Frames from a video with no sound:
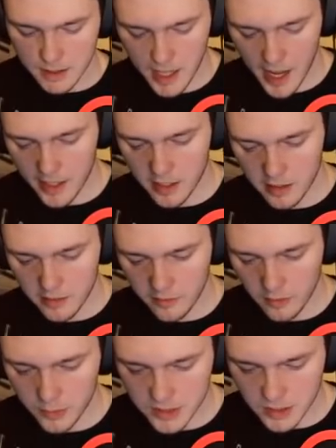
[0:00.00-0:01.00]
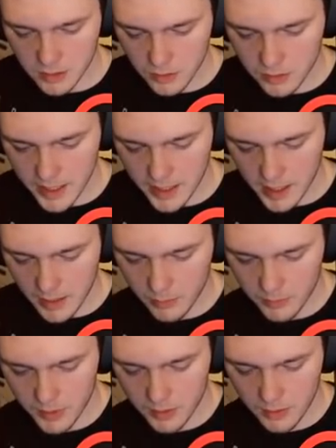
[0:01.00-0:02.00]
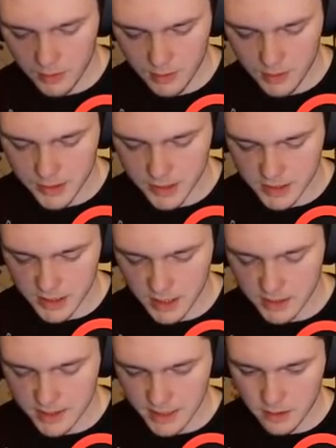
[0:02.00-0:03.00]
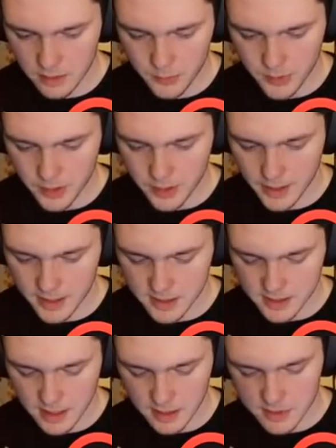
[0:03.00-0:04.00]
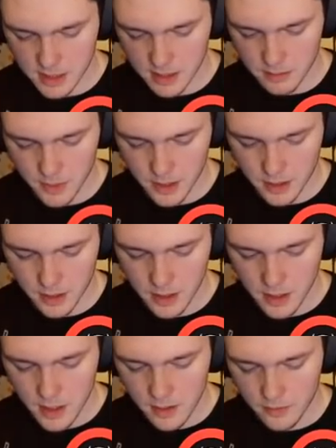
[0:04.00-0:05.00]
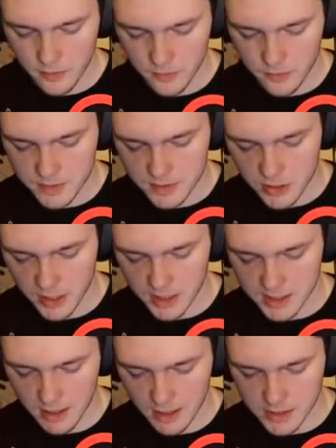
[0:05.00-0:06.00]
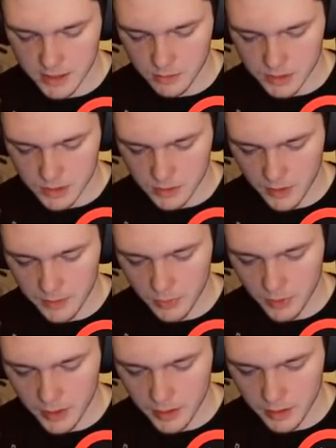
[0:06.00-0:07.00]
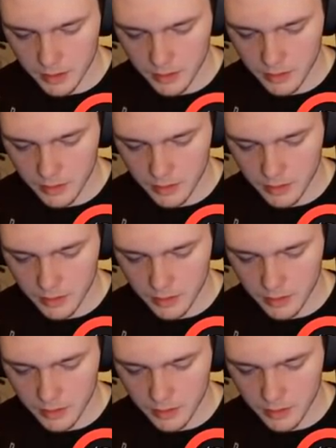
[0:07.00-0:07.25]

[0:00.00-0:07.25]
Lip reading: I could have almost ignored that Goblin Barrel because of King Tower, but at the same time, meh. Trading towers here was the right play, though.